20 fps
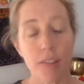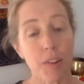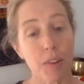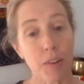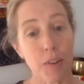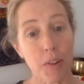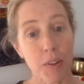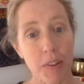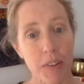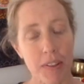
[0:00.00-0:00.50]

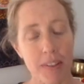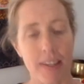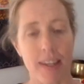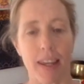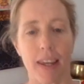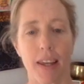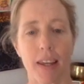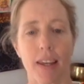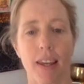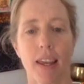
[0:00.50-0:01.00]

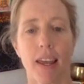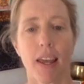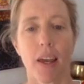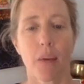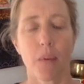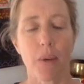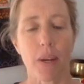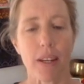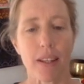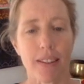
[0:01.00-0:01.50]
noticing
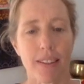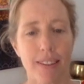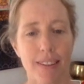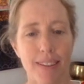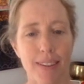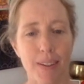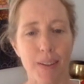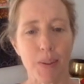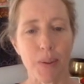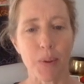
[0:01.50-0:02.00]
when
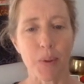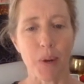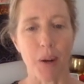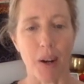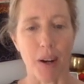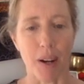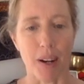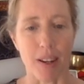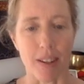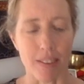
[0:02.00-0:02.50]
you
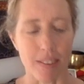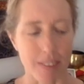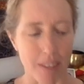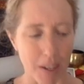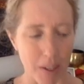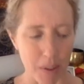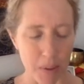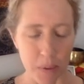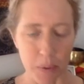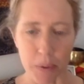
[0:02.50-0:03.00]
are
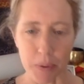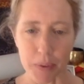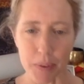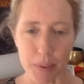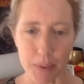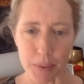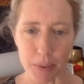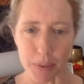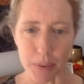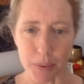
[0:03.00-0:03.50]
scheduled
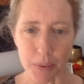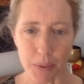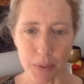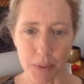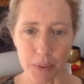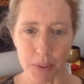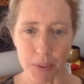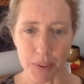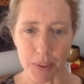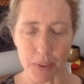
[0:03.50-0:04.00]
to
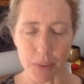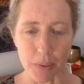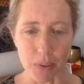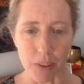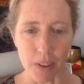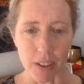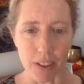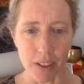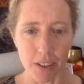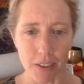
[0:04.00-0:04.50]
do
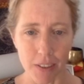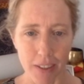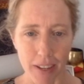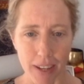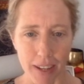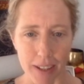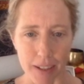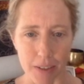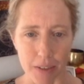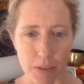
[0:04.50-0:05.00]
your
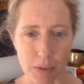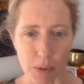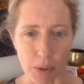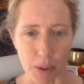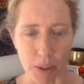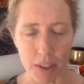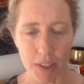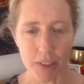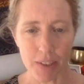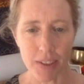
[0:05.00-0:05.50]
creative
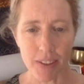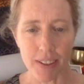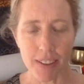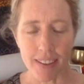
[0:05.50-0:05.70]
work,